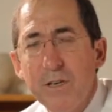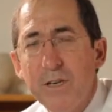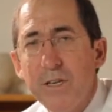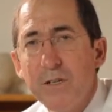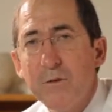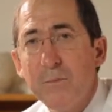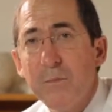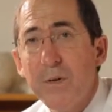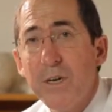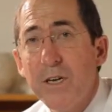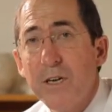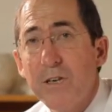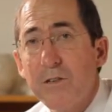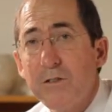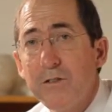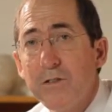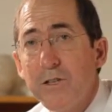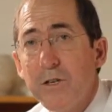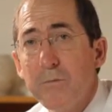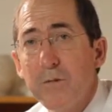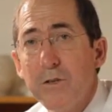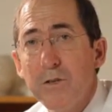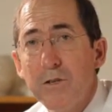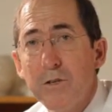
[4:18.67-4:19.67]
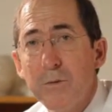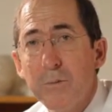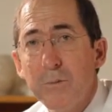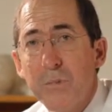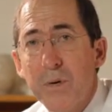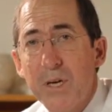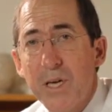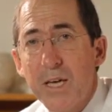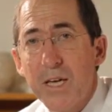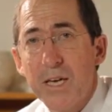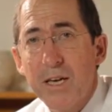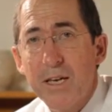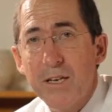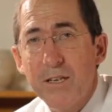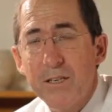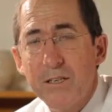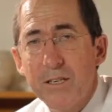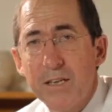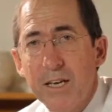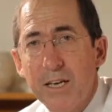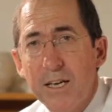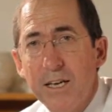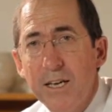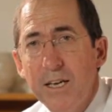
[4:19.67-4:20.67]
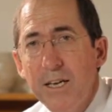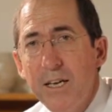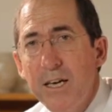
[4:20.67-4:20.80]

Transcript: as being similar to PET